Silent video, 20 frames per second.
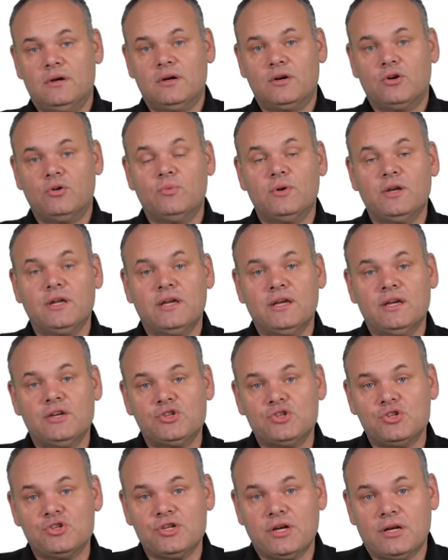
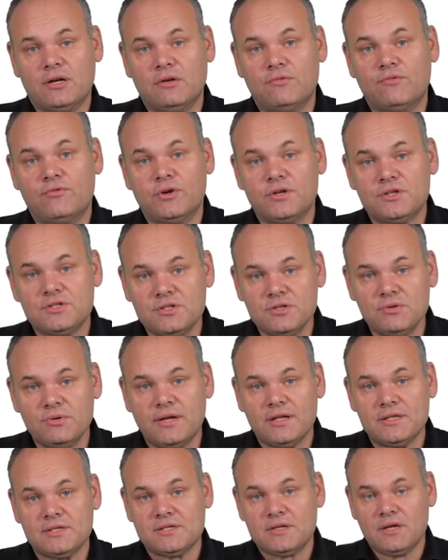communication channel for the
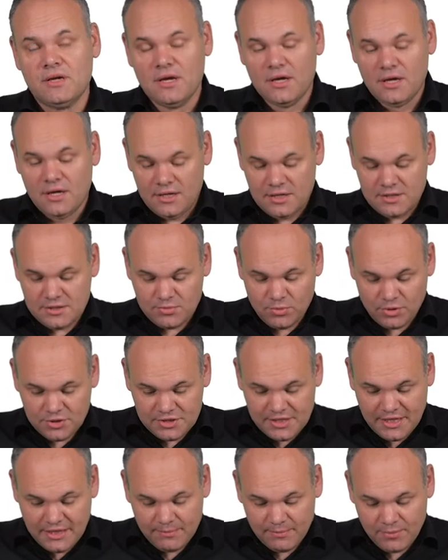students is
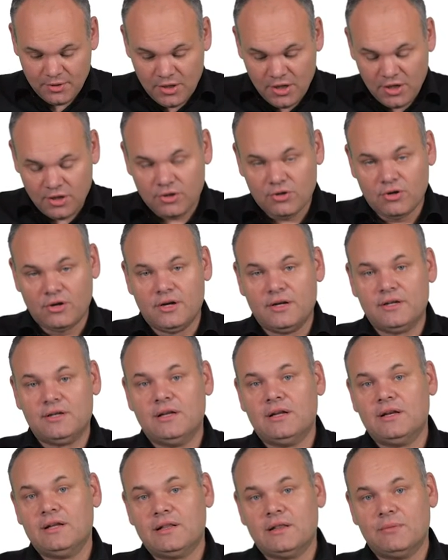WhatsApp.
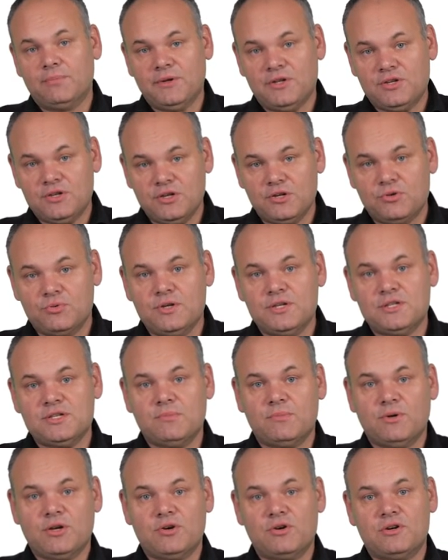Currently, a little bit
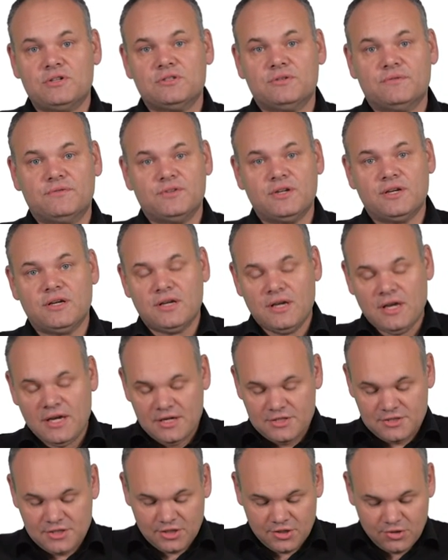decreasing because of the
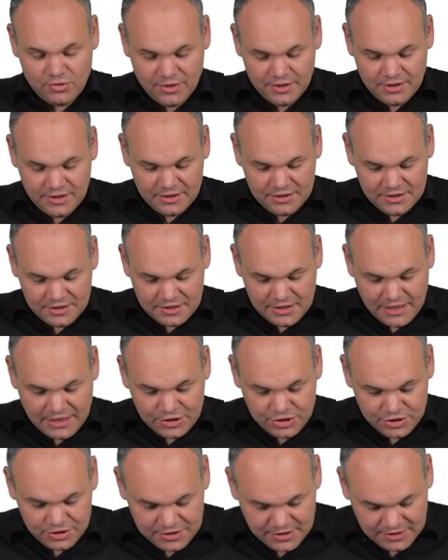security
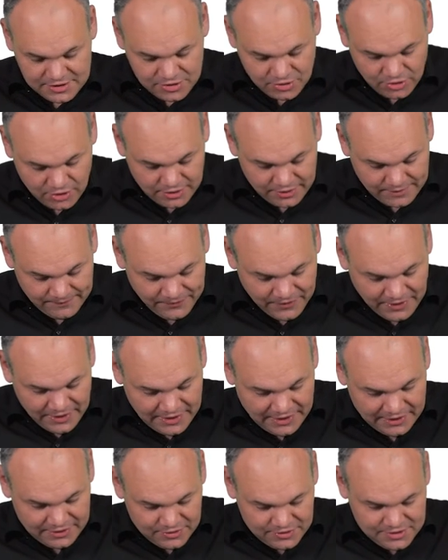discussions and so on.
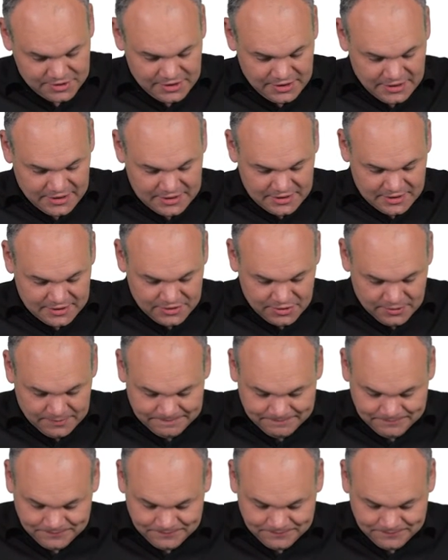And you see that there's a